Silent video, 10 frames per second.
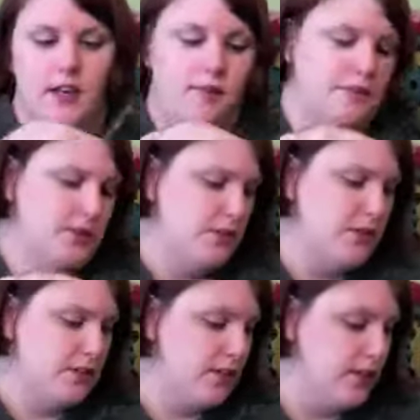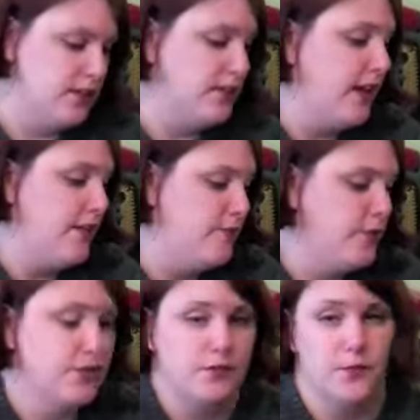I'm so excited because I have
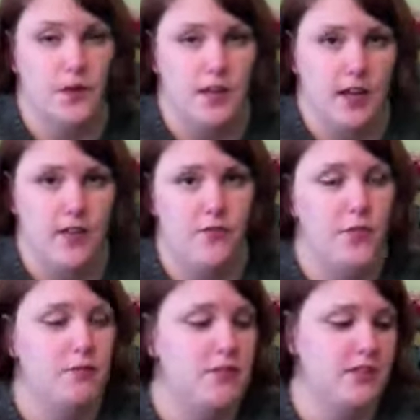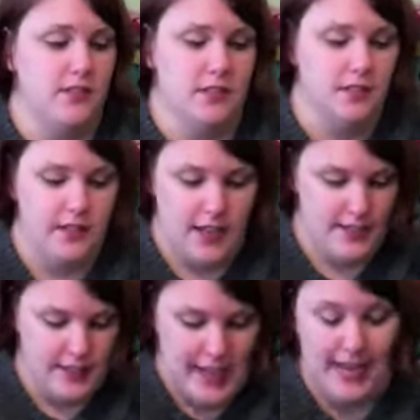more than one. I've been busy because, like I
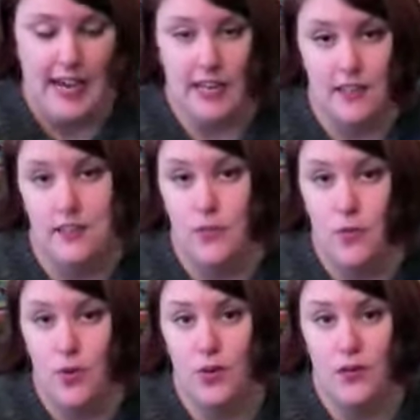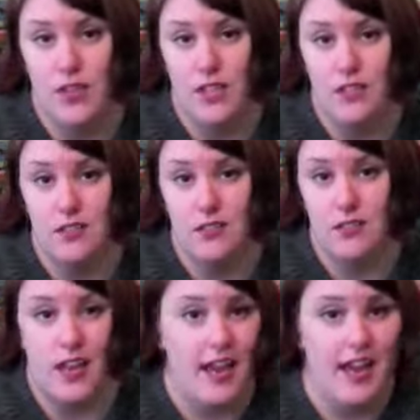said, I got a little bored with
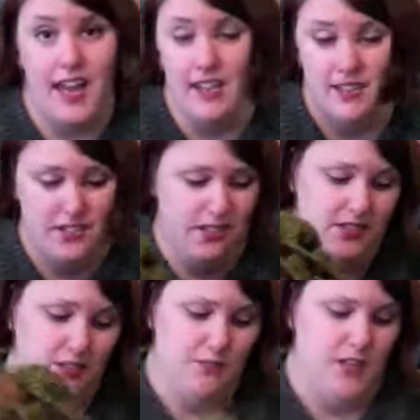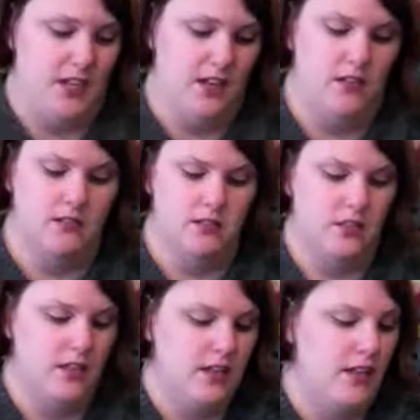this. I had to start something else.
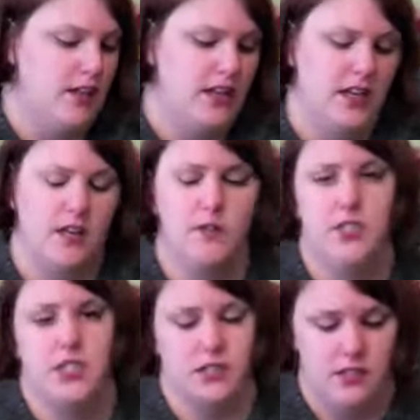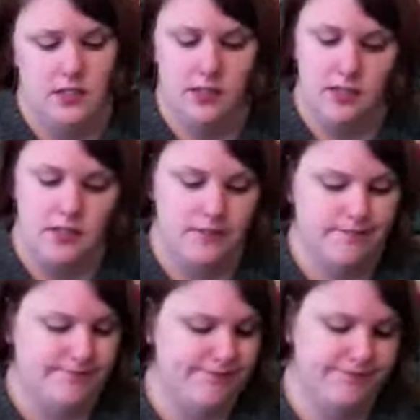It was just
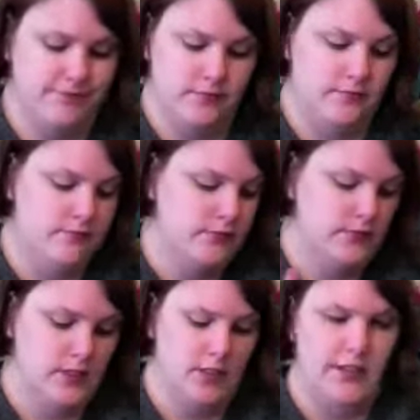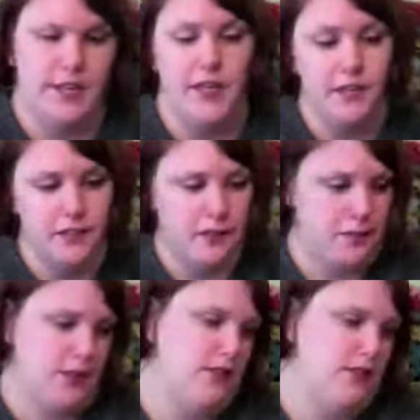killing me.